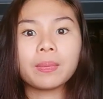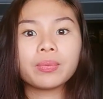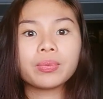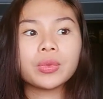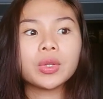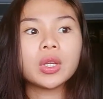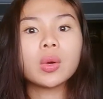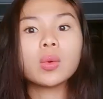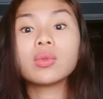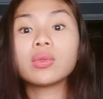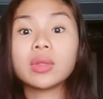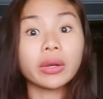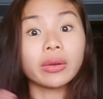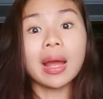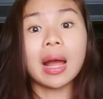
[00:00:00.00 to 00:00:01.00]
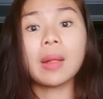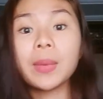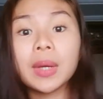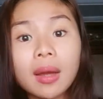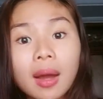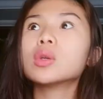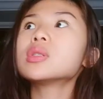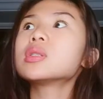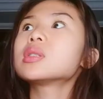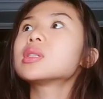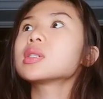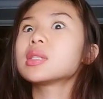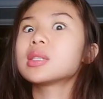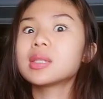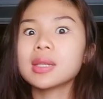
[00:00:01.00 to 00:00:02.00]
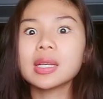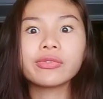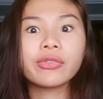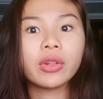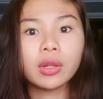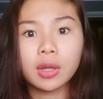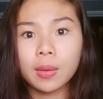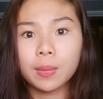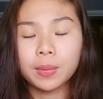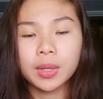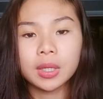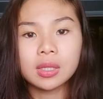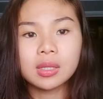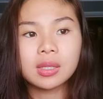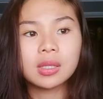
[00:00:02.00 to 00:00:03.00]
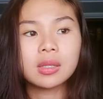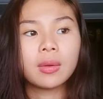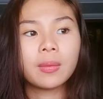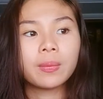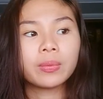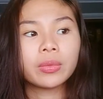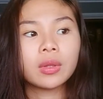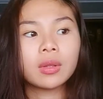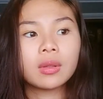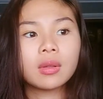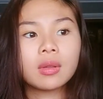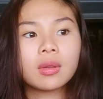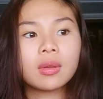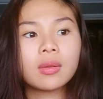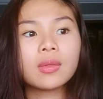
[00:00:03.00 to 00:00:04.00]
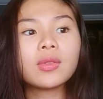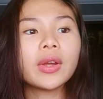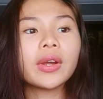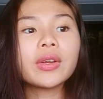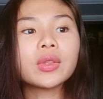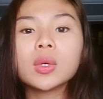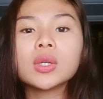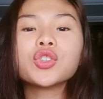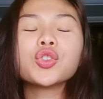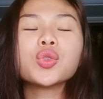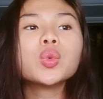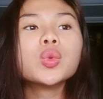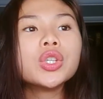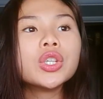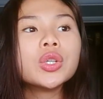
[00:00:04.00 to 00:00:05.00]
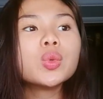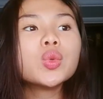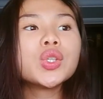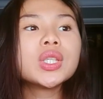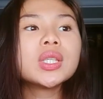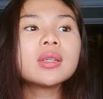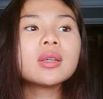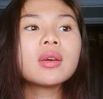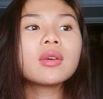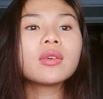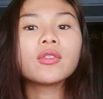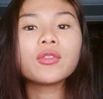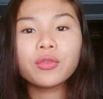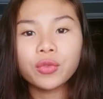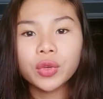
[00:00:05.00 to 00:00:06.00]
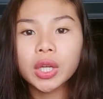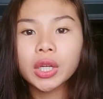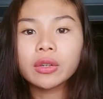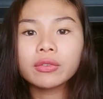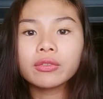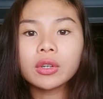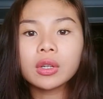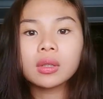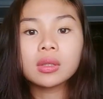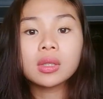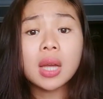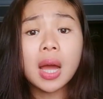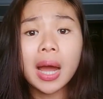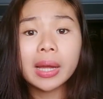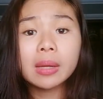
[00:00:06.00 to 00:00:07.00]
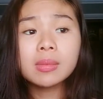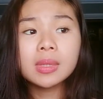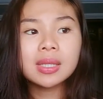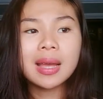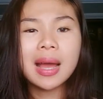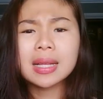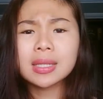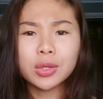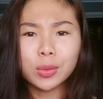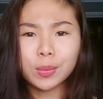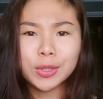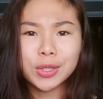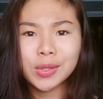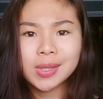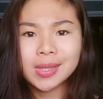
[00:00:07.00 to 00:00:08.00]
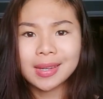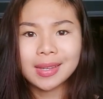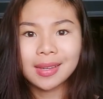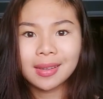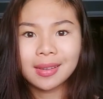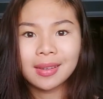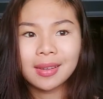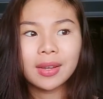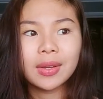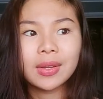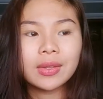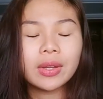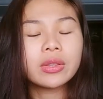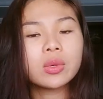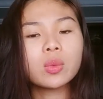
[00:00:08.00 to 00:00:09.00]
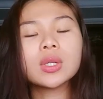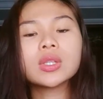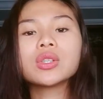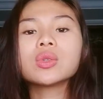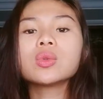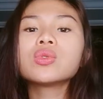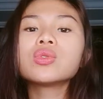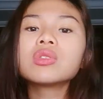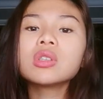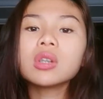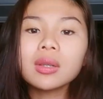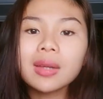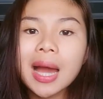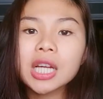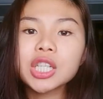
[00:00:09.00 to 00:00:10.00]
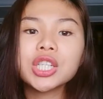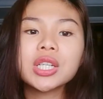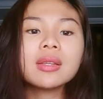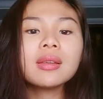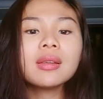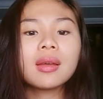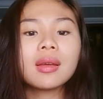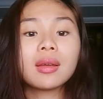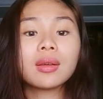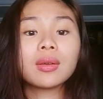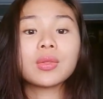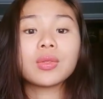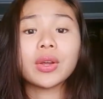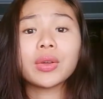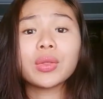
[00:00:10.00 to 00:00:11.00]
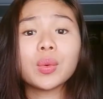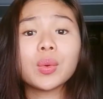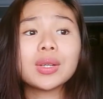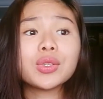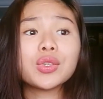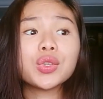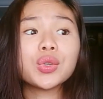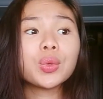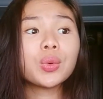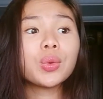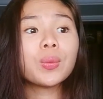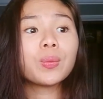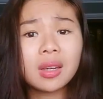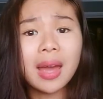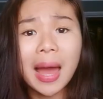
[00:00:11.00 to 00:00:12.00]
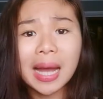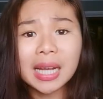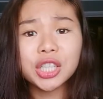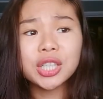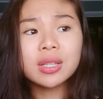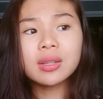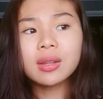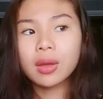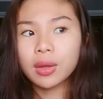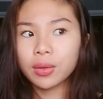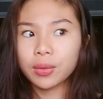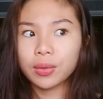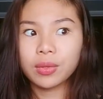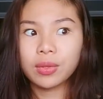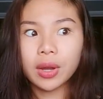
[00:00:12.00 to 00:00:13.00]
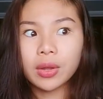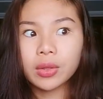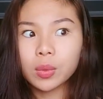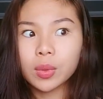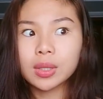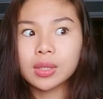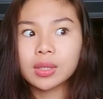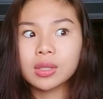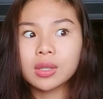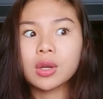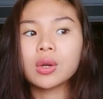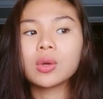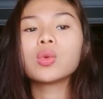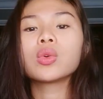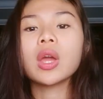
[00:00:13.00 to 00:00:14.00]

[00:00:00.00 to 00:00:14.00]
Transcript: We're actually helping them. Take a look at the most successful companies. They're the ones who used fearful times as an opportunity. They're the ones who took action. And because they're the ones who took action,